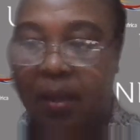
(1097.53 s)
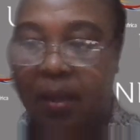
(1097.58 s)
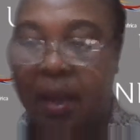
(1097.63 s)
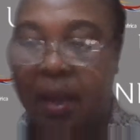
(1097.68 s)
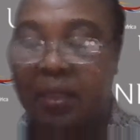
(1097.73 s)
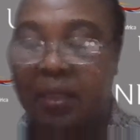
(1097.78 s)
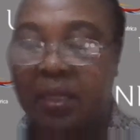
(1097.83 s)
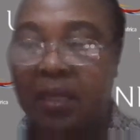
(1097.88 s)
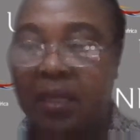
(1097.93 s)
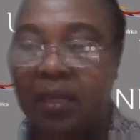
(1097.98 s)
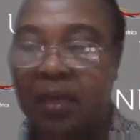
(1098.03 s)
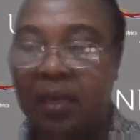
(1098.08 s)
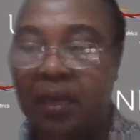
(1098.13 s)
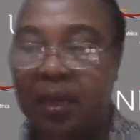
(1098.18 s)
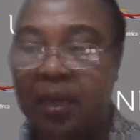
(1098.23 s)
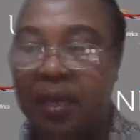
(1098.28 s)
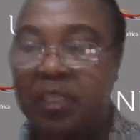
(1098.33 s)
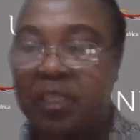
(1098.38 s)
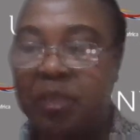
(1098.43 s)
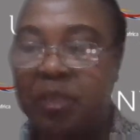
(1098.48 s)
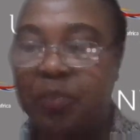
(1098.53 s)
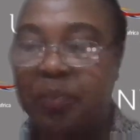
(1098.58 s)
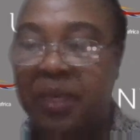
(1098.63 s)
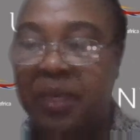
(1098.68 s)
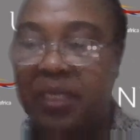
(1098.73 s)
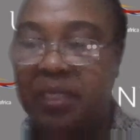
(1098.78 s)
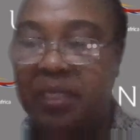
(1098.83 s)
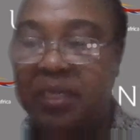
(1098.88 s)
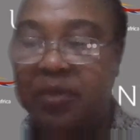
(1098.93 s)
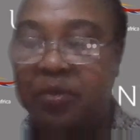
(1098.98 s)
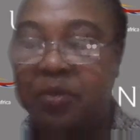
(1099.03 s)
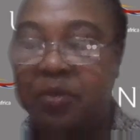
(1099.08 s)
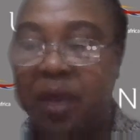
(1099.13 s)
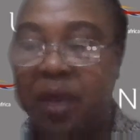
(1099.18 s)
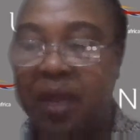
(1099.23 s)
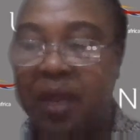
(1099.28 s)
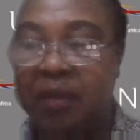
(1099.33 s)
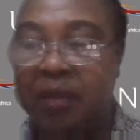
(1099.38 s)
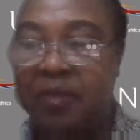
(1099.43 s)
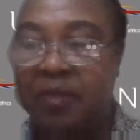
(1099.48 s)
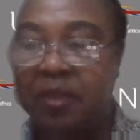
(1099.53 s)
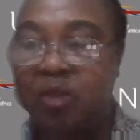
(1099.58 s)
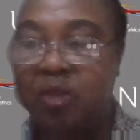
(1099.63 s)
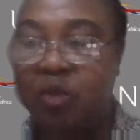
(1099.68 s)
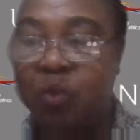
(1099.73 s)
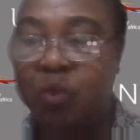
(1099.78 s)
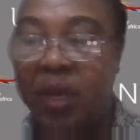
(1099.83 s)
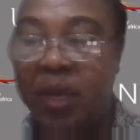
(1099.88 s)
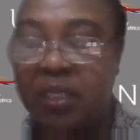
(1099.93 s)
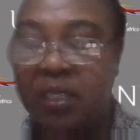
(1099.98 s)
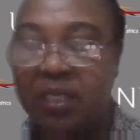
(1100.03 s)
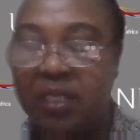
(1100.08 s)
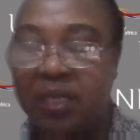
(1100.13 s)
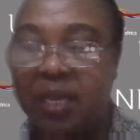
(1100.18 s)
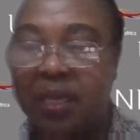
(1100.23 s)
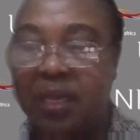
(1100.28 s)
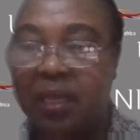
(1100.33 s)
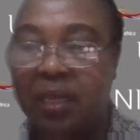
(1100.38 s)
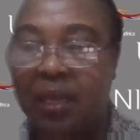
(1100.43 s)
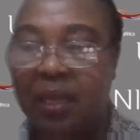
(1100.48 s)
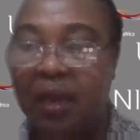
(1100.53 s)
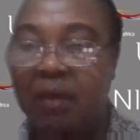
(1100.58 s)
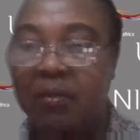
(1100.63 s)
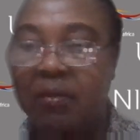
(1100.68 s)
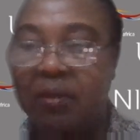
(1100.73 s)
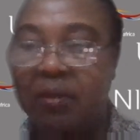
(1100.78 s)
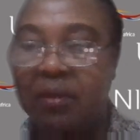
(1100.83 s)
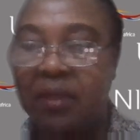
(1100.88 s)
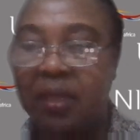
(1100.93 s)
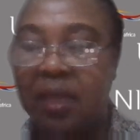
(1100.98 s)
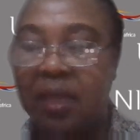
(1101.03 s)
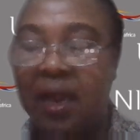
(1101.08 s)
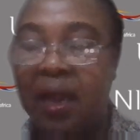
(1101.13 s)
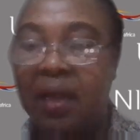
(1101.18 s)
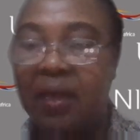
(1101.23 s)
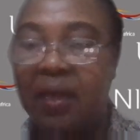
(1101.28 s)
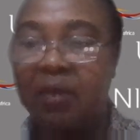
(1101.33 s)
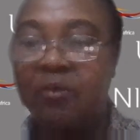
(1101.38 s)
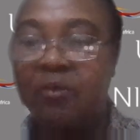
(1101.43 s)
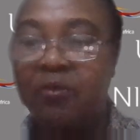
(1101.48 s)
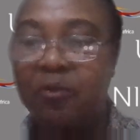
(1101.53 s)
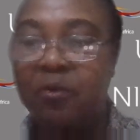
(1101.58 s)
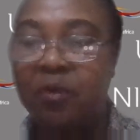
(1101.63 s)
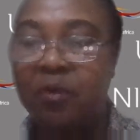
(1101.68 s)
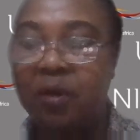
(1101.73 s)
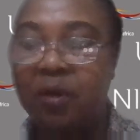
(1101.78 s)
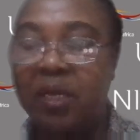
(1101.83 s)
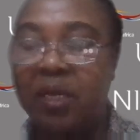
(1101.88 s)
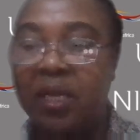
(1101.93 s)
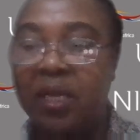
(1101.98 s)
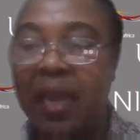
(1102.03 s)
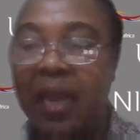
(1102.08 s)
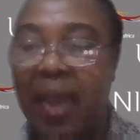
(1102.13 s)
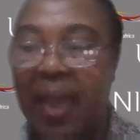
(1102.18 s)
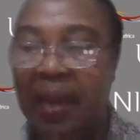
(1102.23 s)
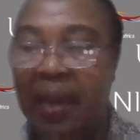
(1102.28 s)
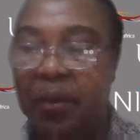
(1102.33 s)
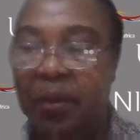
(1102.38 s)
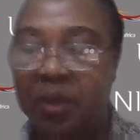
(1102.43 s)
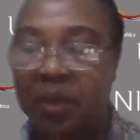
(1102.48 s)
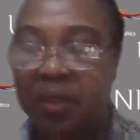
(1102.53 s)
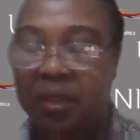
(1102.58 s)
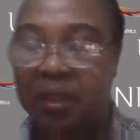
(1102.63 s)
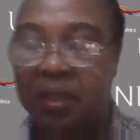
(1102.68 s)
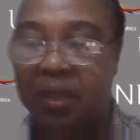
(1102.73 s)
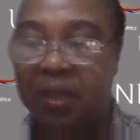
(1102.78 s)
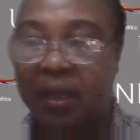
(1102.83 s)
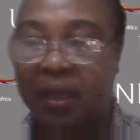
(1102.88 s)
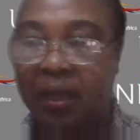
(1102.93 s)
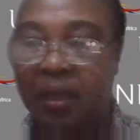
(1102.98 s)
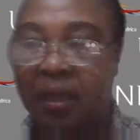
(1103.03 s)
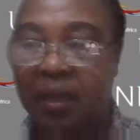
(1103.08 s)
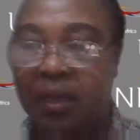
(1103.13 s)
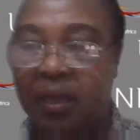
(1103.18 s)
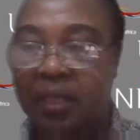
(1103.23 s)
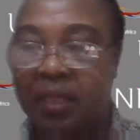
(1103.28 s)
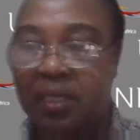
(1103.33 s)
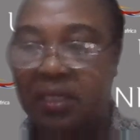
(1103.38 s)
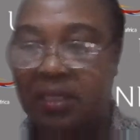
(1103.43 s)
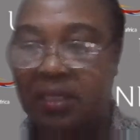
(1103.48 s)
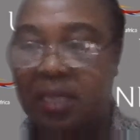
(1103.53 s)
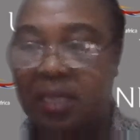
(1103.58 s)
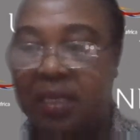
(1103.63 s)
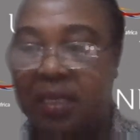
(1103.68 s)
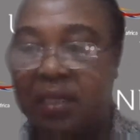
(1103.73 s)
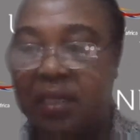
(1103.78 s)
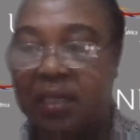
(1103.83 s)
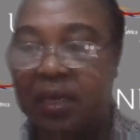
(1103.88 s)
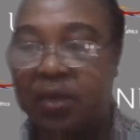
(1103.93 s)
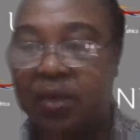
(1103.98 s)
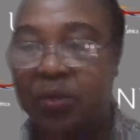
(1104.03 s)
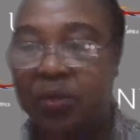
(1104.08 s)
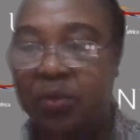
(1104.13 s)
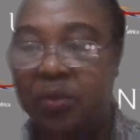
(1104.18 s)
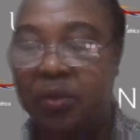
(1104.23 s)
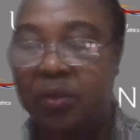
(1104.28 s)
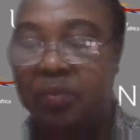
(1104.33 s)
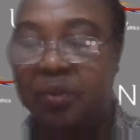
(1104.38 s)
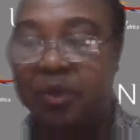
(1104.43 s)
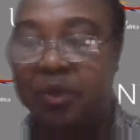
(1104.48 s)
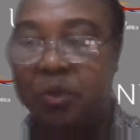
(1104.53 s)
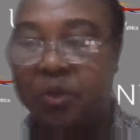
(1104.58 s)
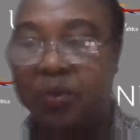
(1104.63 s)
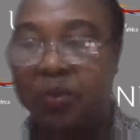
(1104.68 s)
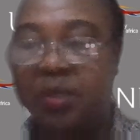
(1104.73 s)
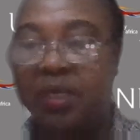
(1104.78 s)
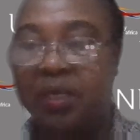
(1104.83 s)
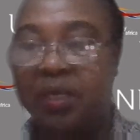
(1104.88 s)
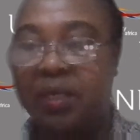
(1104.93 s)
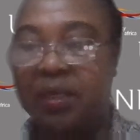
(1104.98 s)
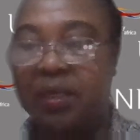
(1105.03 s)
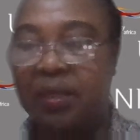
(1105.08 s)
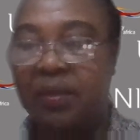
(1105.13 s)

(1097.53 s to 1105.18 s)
I think it's best if you have these words and they are in line with the study that you will be doing.